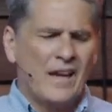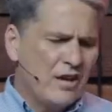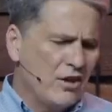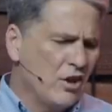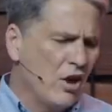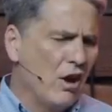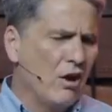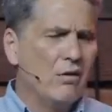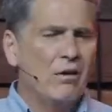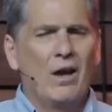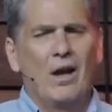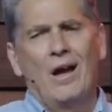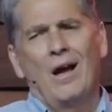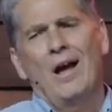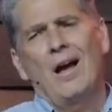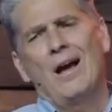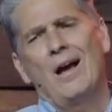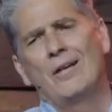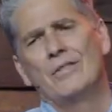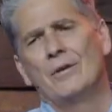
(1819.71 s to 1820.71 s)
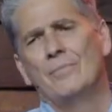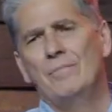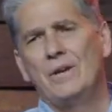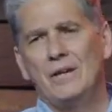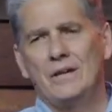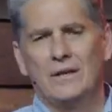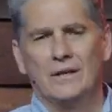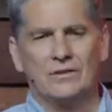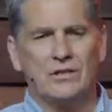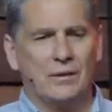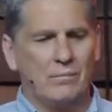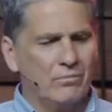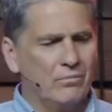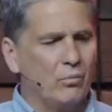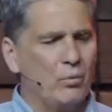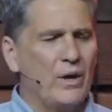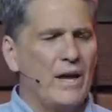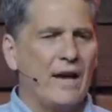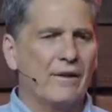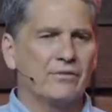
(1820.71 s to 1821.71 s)
You know, oh, the media team,
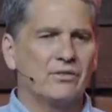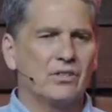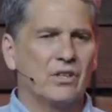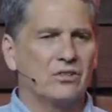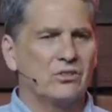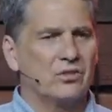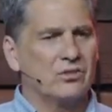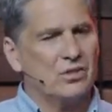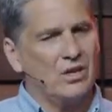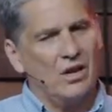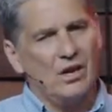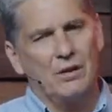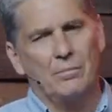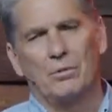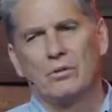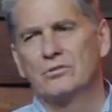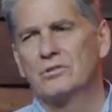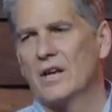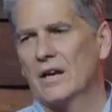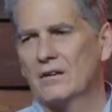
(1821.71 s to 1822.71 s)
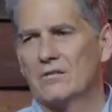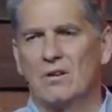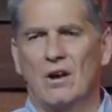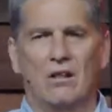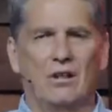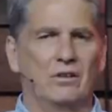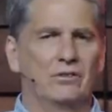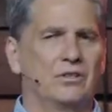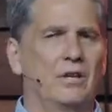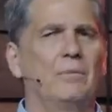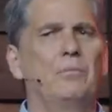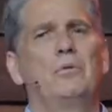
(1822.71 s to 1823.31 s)
we have such terrible technology.